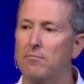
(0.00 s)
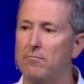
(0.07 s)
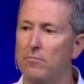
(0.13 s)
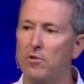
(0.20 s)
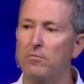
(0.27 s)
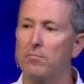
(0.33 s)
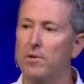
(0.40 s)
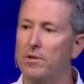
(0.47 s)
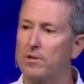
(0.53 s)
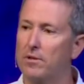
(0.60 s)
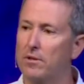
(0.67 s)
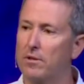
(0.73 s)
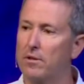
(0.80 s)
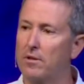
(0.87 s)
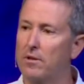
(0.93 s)
movement,
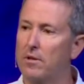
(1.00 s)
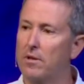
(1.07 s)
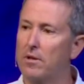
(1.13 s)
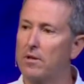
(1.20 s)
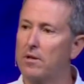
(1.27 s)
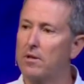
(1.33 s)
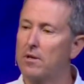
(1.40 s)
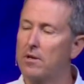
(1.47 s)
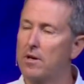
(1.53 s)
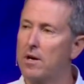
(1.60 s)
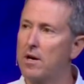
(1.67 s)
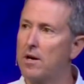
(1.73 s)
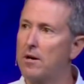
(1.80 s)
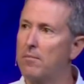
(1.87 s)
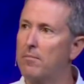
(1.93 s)

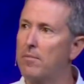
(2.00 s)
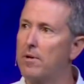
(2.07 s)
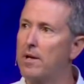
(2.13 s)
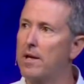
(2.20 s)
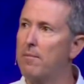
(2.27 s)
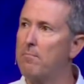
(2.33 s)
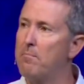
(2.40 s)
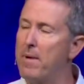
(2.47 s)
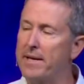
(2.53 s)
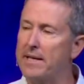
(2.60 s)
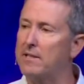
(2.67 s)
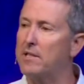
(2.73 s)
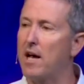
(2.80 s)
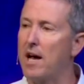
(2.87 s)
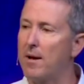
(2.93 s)
um, many
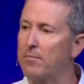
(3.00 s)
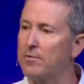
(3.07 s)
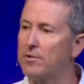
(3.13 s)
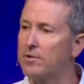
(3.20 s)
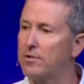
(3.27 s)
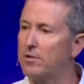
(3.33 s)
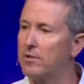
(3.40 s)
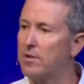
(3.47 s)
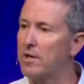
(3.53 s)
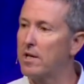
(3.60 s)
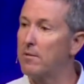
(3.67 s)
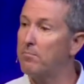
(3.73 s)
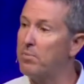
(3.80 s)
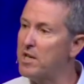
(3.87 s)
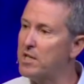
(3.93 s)
times
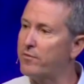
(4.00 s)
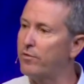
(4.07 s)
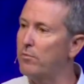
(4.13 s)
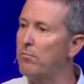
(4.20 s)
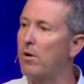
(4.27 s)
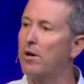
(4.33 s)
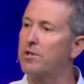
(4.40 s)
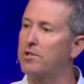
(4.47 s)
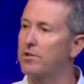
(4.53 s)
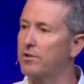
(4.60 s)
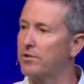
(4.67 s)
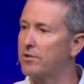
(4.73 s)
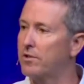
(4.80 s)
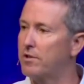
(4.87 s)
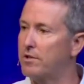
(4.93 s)
in peaceful
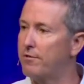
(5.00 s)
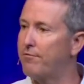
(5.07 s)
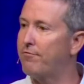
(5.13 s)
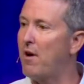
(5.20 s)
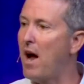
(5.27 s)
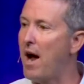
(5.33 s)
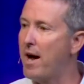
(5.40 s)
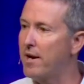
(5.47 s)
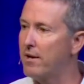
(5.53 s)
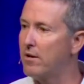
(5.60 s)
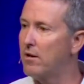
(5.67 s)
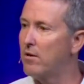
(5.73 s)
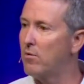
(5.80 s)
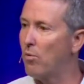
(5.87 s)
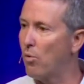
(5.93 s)
marches defied
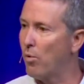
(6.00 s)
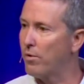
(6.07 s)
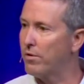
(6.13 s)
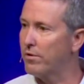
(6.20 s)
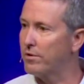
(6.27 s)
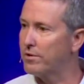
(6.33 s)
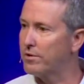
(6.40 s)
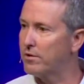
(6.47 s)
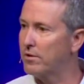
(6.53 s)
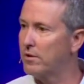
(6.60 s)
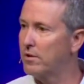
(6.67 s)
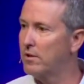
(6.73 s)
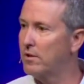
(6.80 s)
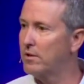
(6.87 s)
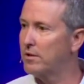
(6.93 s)
orders
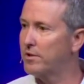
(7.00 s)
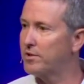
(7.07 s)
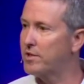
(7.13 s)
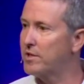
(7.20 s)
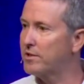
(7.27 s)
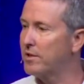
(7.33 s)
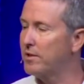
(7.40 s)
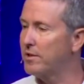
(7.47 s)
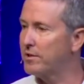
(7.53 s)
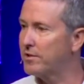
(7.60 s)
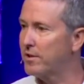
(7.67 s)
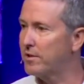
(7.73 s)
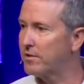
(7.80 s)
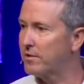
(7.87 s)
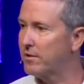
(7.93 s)
to cease and
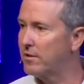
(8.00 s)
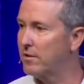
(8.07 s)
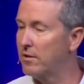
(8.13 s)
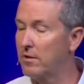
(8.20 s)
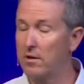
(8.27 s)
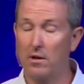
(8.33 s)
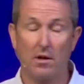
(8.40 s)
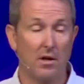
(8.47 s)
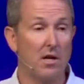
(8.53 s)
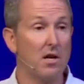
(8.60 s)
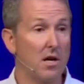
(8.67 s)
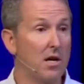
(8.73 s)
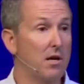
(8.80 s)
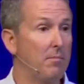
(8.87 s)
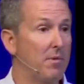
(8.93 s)
desist.
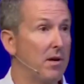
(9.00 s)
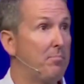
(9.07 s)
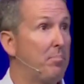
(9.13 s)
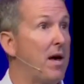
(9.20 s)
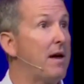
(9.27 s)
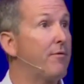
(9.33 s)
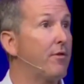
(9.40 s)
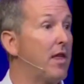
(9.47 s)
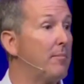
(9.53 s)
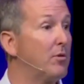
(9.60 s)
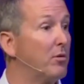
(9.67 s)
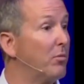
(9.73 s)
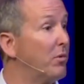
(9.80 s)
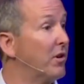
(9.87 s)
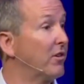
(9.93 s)
He, he paid for that
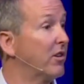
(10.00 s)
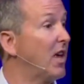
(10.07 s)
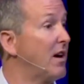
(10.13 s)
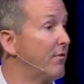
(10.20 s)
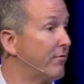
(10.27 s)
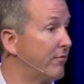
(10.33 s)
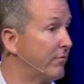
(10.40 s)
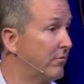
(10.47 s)
movement with his life.